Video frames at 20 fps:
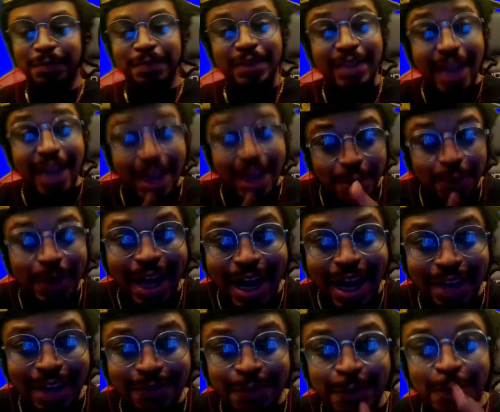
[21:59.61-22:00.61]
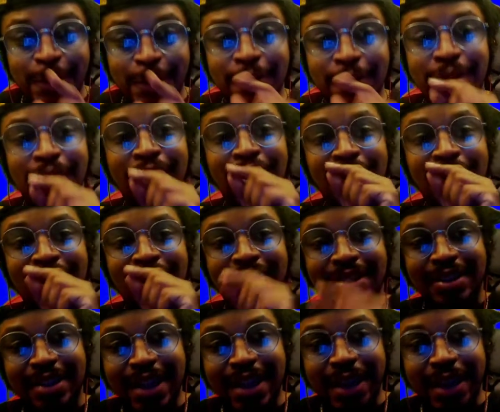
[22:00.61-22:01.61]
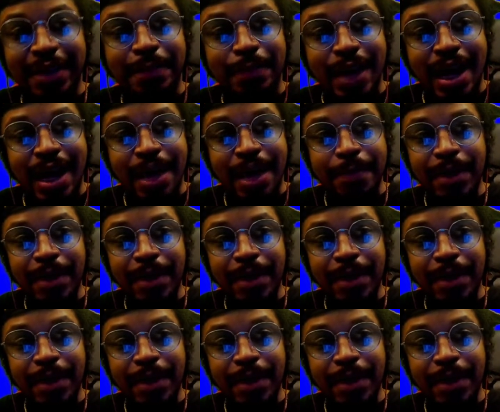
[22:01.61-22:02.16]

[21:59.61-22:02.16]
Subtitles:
Thank you guys for sticking by. Make